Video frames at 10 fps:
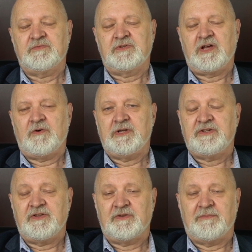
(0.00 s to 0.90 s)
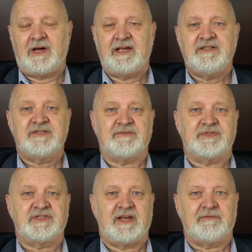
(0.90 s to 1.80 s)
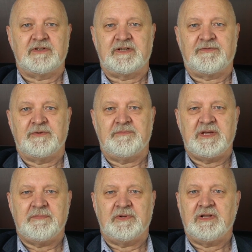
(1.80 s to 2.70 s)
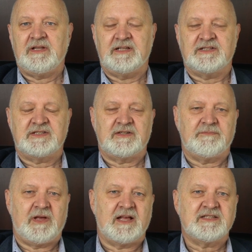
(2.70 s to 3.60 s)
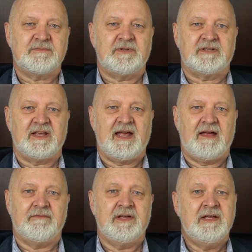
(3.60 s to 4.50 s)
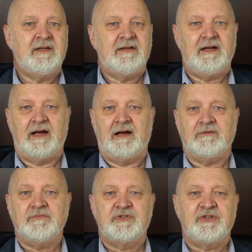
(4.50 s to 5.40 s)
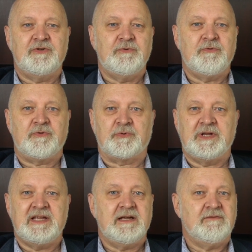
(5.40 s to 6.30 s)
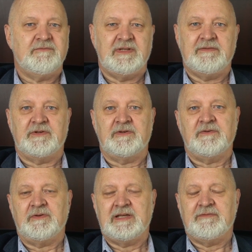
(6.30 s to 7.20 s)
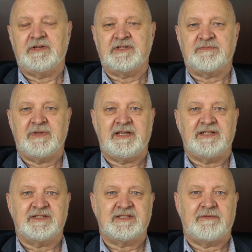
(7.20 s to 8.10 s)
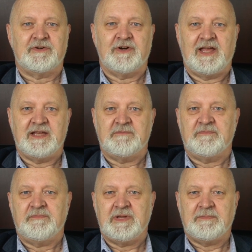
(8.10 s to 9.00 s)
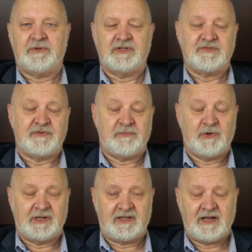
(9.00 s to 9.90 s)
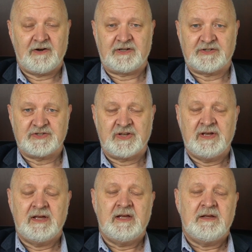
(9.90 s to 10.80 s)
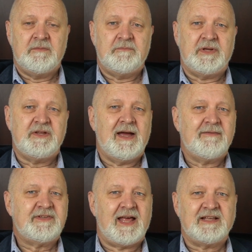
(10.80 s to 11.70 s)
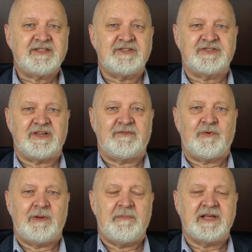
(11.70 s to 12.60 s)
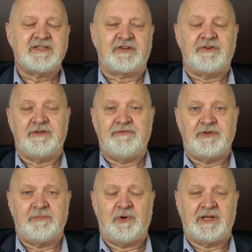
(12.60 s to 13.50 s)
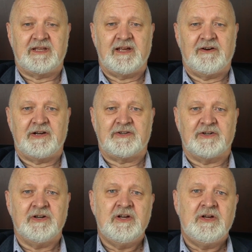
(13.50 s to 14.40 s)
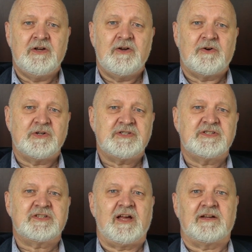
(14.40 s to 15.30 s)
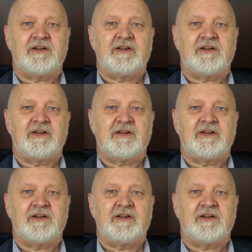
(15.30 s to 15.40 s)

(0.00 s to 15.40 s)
go into the minds of several different people. It's possible to have 2, 3, even as many as 7 or 8 people as viewpoint characters. But you have to ask yourself what makes a good viewpoint character. Orson Scott